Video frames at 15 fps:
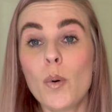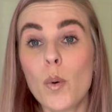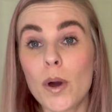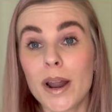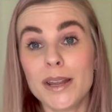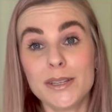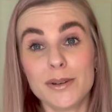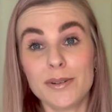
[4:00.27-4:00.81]
what
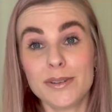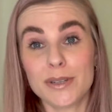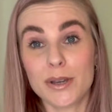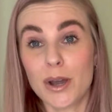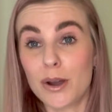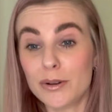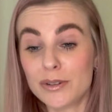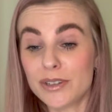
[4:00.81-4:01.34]
I do as a
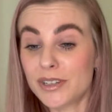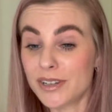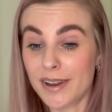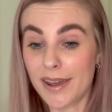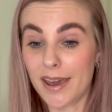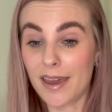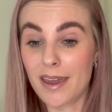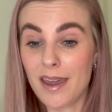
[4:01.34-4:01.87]
coach
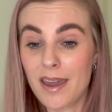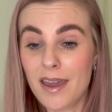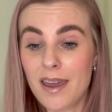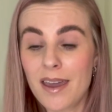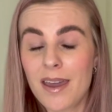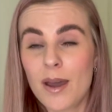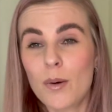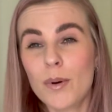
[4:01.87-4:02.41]
today,
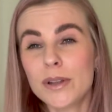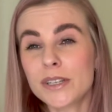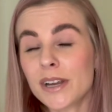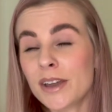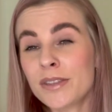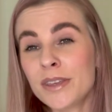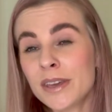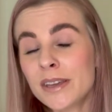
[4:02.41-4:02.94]
which
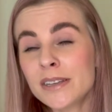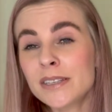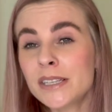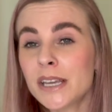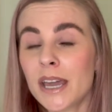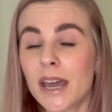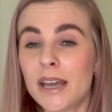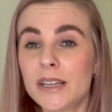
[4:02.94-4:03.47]
I think is the
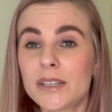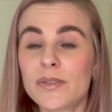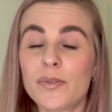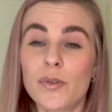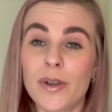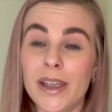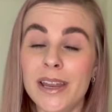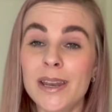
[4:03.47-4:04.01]
case
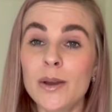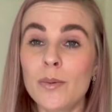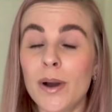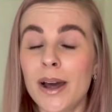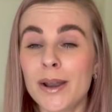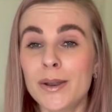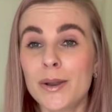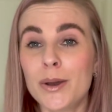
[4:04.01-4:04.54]
for
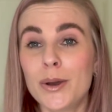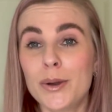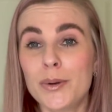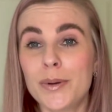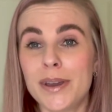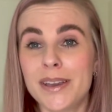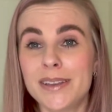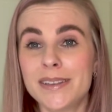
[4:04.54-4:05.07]
anyone who
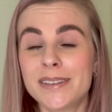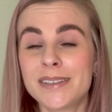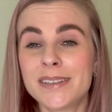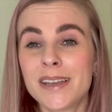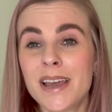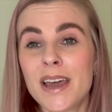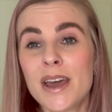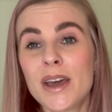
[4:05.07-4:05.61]
is
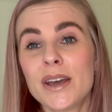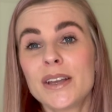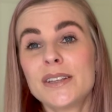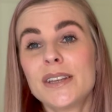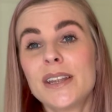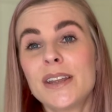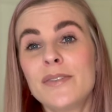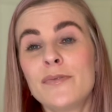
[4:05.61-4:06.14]

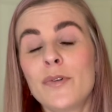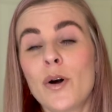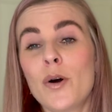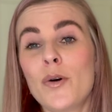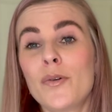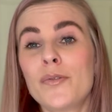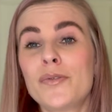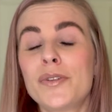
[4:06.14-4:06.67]

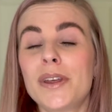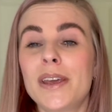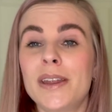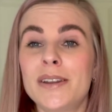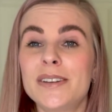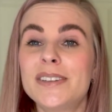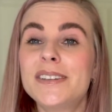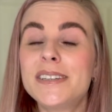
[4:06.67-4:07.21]
involved
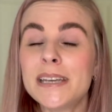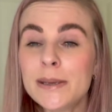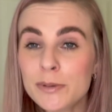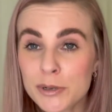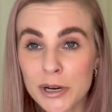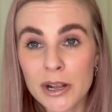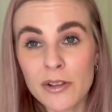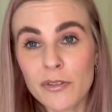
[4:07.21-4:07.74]
in deep
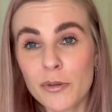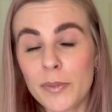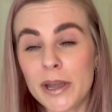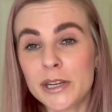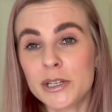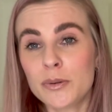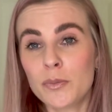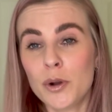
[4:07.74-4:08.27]

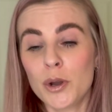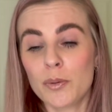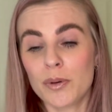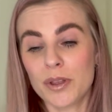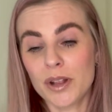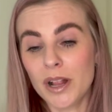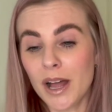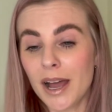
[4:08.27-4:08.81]
transformation work
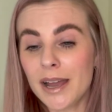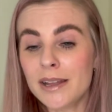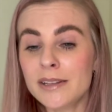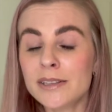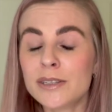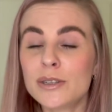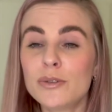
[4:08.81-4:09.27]
with clients.